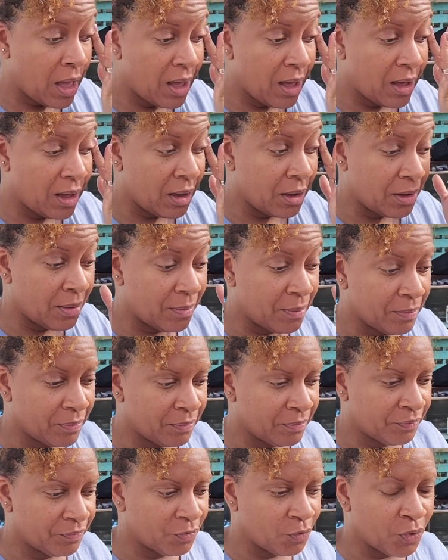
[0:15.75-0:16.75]
um,
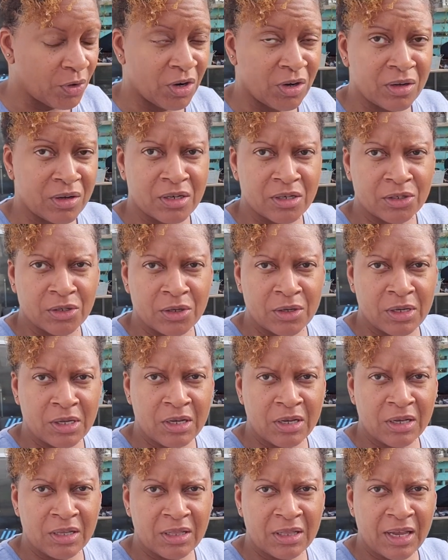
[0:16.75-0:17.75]
we're gonna
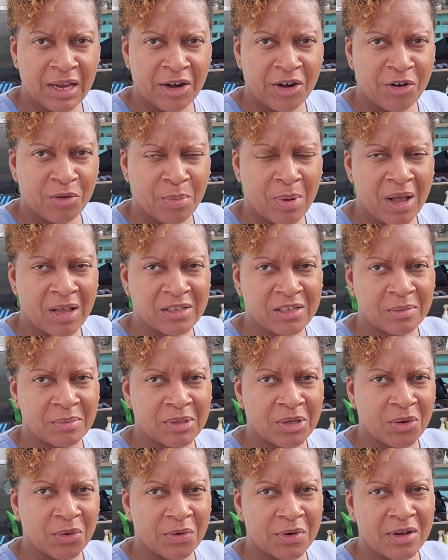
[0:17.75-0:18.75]
cook later
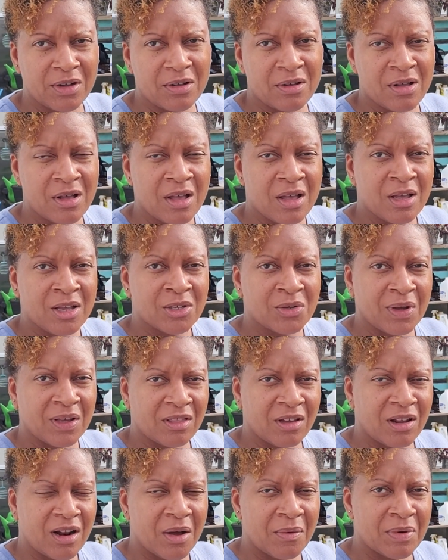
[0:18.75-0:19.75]
possibly grill so I
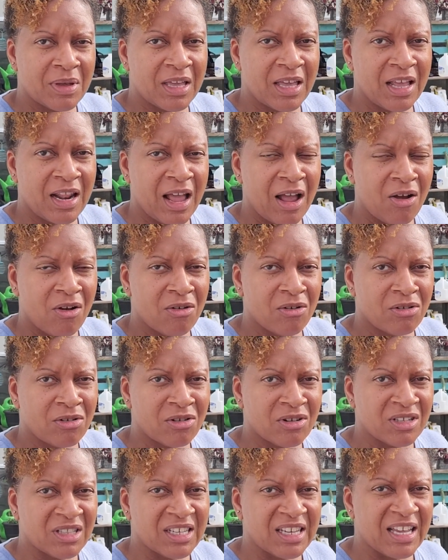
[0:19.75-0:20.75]
thought I would get out
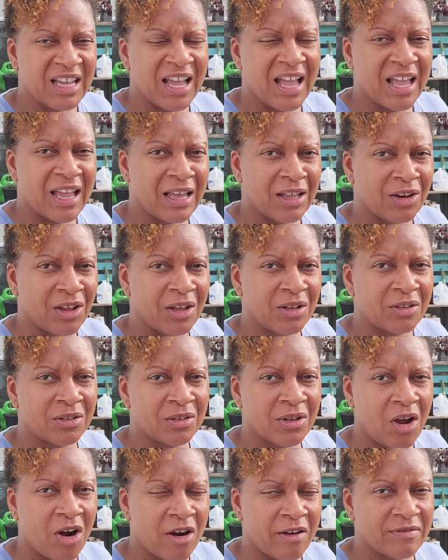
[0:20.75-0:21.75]
early and
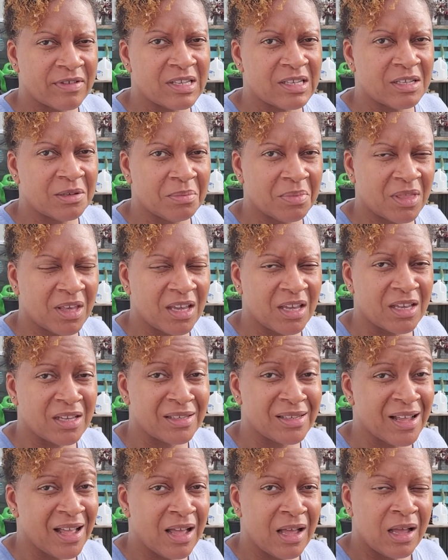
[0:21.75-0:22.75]
harvest some
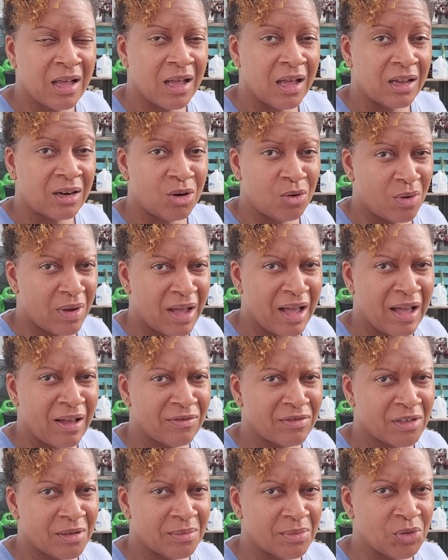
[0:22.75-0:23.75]
things I know I
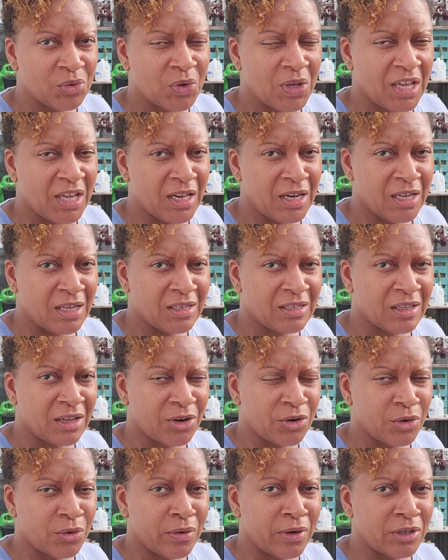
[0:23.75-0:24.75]
have some zucchinis
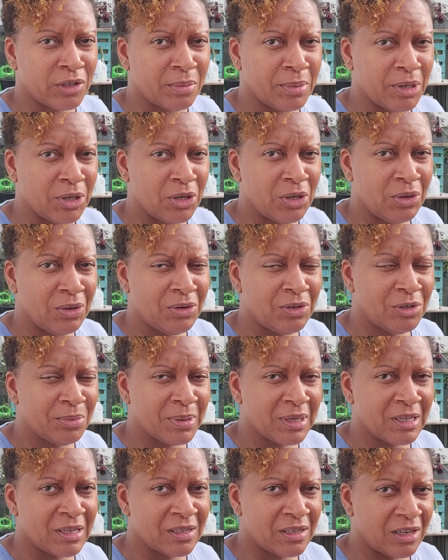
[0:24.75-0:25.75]
that are going to be huge
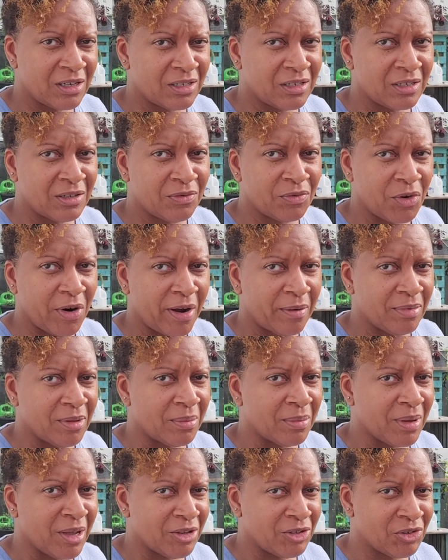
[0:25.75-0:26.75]
because I should have grabbed
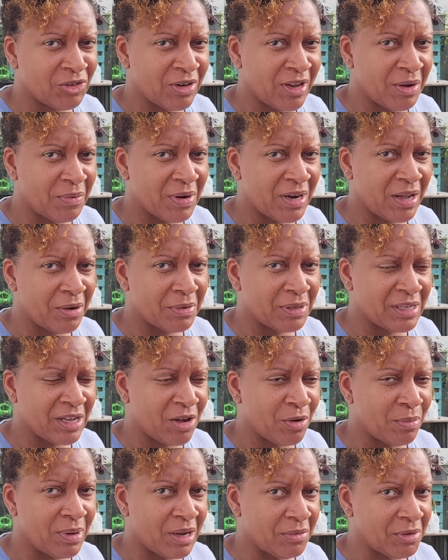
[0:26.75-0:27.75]
them yesterday when I was
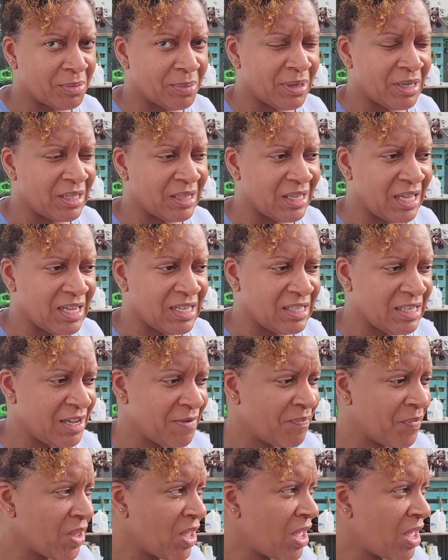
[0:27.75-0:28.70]
out but I was being lazy